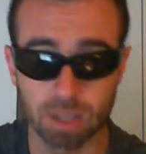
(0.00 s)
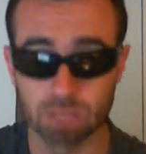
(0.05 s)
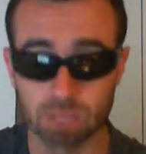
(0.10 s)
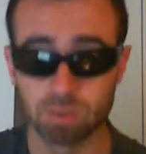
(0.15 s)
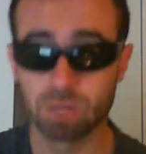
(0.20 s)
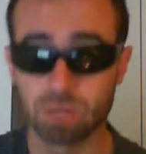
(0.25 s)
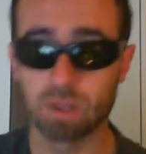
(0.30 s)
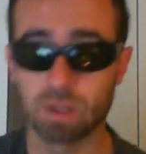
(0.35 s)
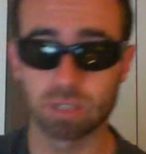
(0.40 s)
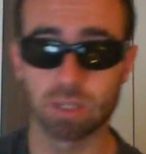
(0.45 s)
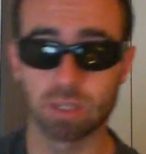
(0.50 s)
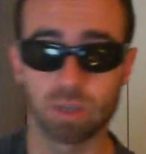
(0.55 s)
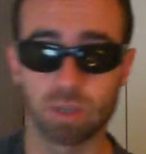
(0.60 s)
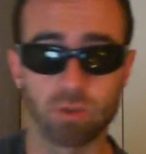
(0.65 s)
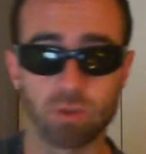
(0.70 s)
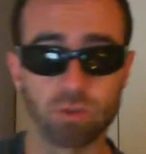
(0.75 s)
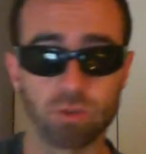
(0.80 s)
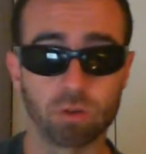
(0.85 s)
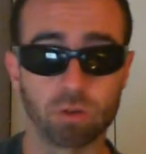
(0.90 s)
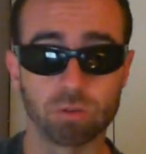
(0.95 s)
it's pretty much like
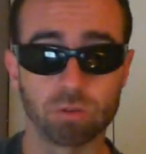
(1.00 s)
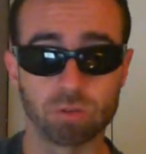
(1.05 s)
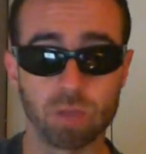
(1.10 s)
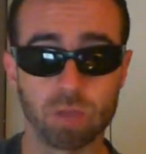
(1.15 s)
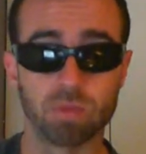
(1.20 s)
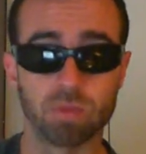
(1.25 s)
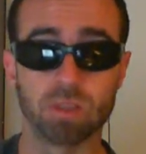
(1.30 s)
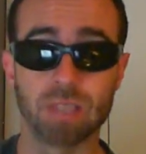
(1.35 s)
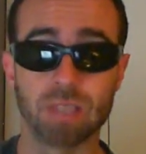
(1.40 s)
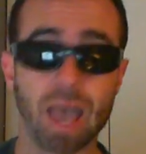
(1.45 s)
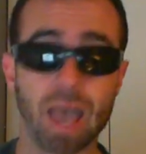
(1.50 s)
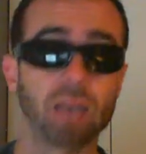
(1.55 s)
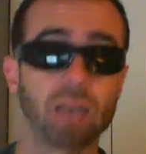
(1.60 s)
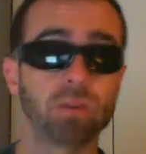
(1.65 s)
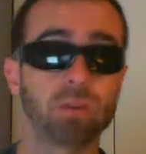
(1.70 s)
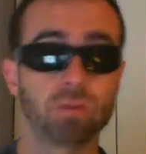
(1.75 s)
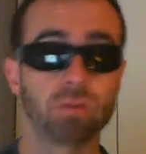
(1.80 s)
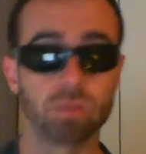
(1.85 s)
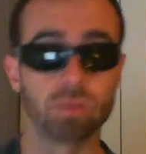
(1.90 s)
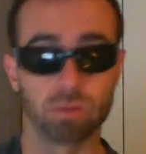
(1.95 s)
Donald Draper is
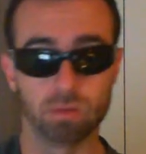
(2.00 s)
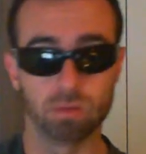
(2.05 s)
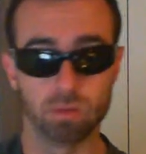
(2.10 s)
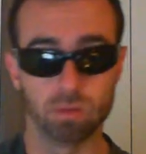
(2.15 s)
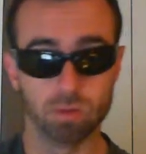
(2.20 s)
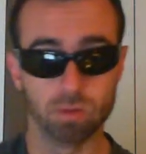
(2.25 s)
angry with